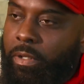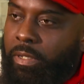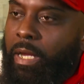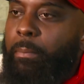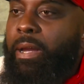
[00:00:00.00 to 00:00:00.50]
the
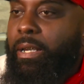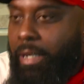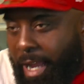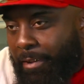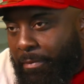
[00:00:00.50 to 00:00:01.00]
same pain
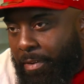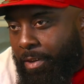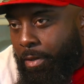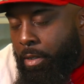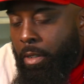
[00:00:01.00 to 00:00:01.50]
that I
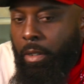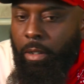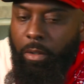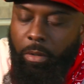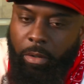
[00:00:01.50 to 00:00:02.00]
feel,
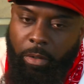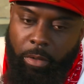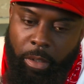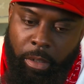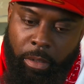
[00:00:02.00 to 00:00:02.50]
you know,
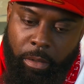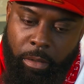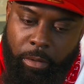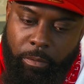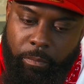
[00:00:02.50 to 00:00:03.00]
and
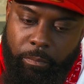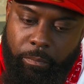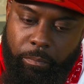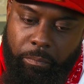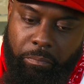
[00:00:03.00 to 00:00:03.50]

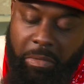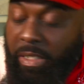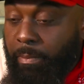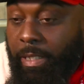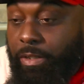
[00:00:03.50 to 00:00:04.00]

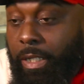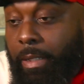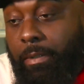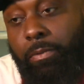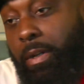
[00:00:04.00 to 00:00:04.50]
that's my
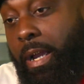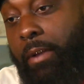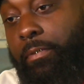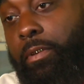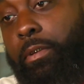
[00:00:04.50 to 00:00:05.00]
job. That's what I
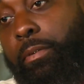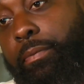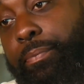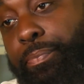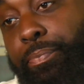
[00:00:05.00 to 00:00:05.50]
have to do.
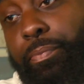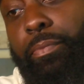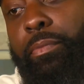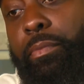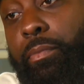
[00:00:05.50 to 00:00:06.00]

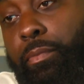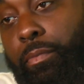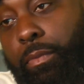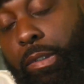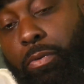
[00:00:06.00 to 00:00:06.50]

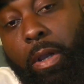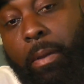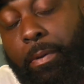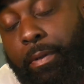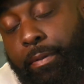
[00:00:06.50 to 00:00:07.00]
That's why
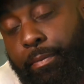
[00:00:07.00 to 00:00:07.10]
I'm here.